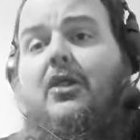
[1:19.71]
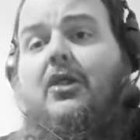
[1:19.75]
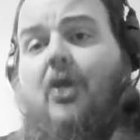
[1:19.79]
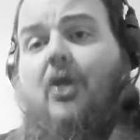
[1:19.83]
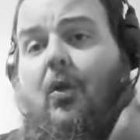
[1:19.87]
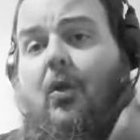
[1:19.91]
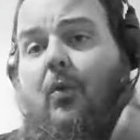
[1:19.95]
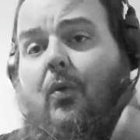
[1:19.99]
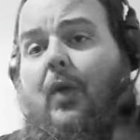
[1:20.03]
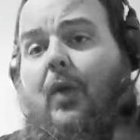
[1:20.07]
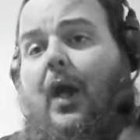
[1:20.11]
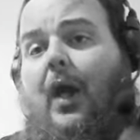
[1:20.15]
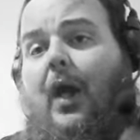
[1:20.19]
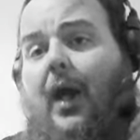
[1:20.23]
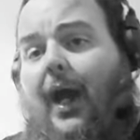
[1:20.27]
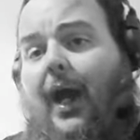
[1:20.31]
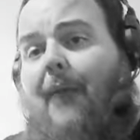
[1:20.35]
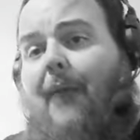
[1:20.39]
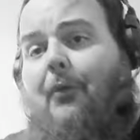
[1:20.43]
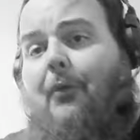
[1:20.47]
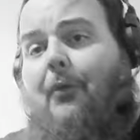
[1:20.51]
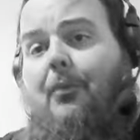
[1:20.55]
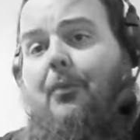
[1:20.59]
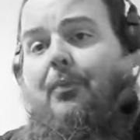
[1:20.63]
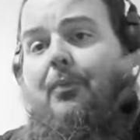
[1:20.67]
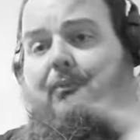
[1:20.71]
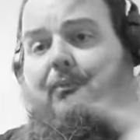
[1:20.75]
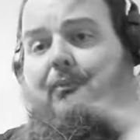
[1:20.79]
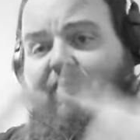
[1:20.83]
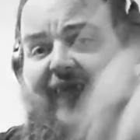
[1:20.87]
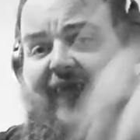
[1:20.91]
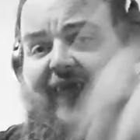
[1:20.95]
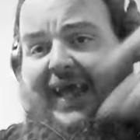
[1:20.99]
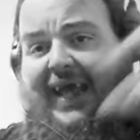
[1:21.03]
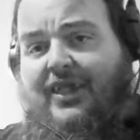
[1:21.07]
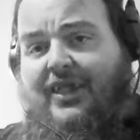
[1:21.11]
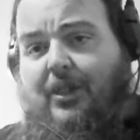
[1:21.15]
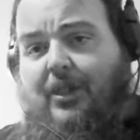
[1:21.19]
So uh, I will
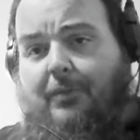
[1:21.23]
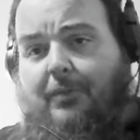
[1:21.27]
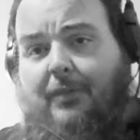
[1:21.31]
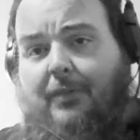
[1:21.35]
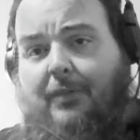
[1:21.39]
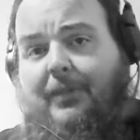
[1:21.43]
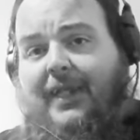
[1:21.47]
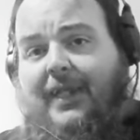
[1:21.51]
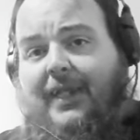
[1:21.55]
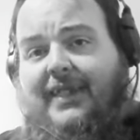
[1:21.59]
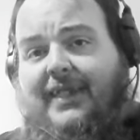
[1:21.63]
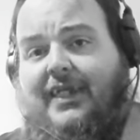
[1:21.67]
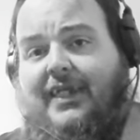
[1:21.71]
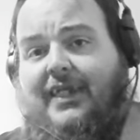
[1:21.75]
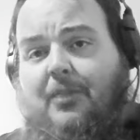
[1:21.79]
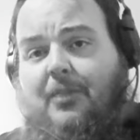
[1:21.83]
flash up something that